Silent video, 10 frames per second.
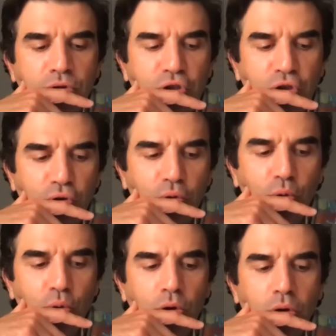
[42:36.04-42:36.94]

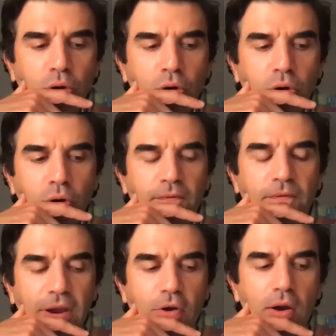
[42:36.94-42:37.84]
to
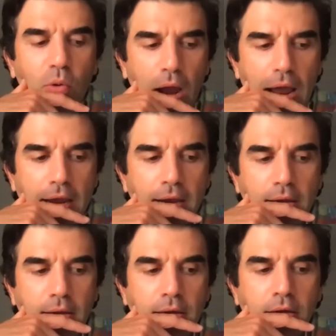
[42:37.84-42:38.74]
figure out a way
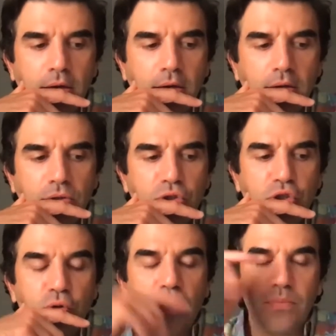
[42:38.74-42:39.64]

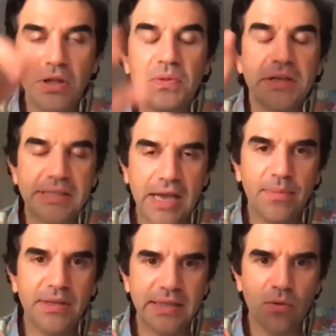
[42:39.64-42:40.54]
to complete the
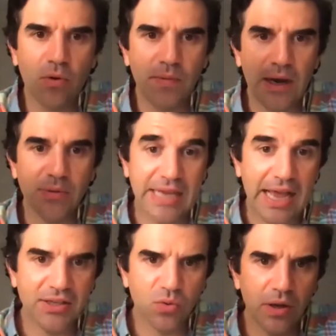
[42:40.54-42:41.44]
assignments that were that I was
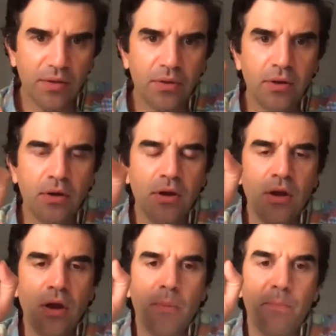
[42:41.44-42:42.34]
tasked with,
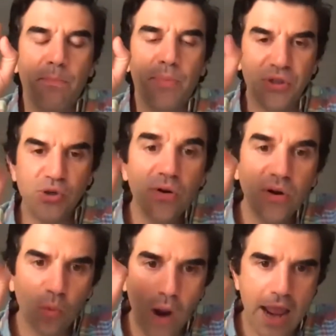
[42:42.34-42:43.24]
but do it in
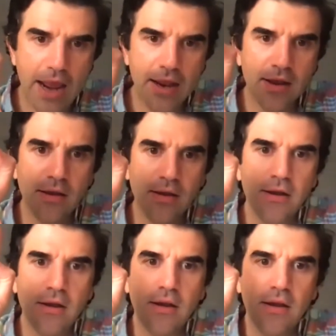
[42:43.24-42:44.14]
a way
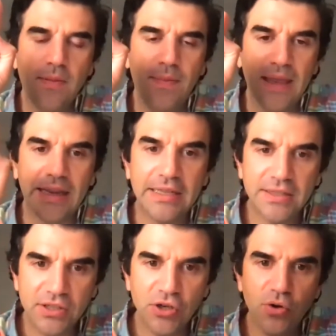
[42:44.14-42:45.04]
that
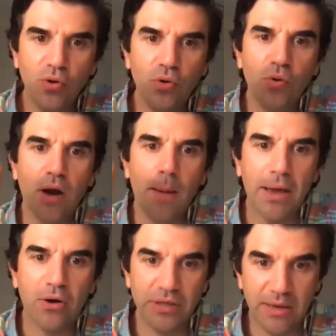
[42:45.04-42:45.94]
gets you a
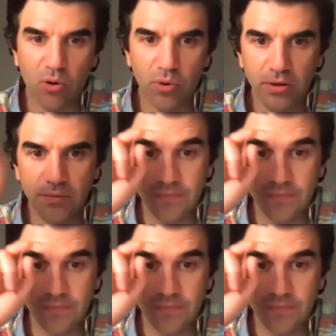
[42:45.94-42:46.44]
better demo reel